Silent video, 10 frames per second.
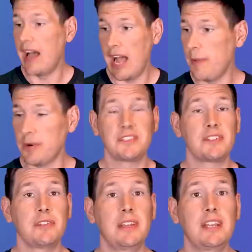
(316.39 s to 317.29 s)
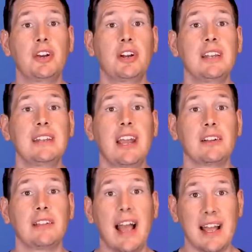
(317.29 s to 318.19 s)
I personally couldn't
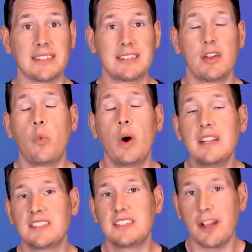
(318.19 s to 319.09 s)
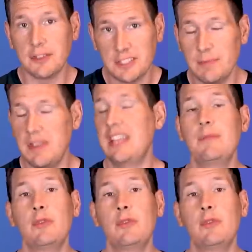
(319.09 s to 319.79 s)
care less. What insults me